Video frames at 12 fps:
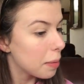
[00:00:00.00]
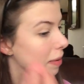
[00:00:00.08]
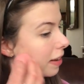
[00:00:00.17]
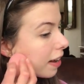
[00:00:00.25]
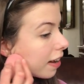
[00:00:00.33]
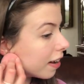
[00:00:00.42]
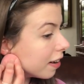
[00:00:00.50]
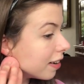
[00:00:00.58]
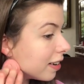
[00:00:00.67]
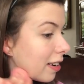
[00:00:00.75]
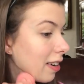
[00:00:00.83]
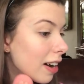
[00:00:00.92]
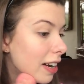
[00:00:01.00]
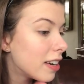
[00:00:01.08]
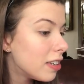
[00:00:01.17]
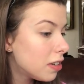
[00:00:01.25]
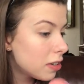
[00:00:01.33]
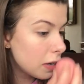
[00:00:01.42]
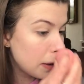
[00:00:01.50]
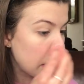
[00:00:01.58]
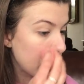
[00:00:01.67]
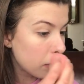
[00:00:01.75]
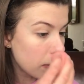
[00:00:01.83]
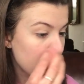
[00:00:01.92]
But yeah, I can
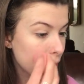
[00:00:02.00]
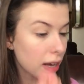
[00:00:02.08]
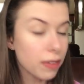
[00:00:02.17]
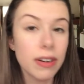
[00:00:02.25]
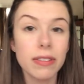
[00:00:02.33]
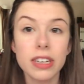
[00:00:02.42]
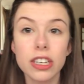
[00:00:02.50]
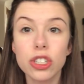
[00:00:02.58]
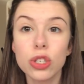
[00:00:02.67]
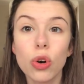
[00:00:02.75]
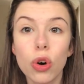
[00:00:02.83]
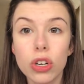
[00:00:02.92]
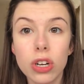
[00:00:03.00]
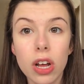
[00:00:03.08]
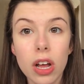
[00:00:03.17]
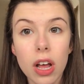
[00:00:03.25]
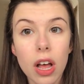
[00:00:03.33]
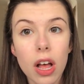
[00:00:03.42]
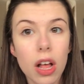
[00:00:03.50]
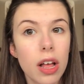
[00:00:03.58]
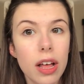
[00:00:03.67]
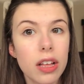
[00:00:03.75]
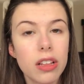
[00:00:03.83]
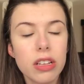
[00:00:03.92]
usually whip that foundation on
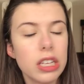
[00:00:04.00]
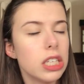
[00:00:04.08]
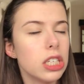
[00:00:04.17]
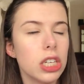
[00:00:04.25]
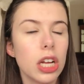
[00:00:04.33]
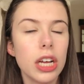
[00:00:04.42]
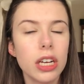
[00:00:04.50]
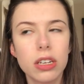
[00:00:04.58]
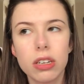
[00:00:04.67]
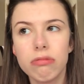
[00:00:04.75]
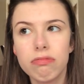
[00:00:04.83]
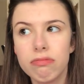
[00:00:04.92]
in like